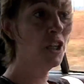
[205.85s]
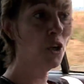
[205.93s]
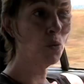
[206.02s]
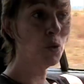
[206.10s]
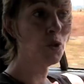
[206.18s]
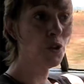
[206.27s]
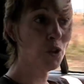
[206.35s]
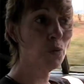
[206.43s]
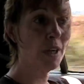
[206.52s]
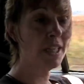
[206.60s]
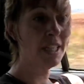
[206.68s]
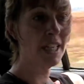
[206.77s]
we'll do
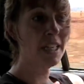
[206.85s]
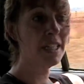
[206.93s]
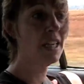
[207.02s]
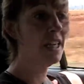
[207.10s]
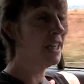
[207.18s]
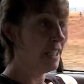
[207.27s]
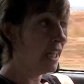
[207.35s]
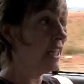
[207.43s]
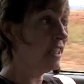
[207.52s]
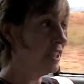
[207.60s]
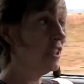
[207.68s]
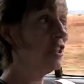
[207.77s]
what and
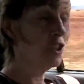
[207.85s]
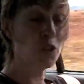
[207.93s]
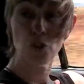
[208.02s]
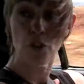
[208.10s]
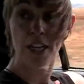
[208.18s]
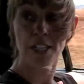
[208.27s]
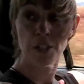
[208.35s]
then you try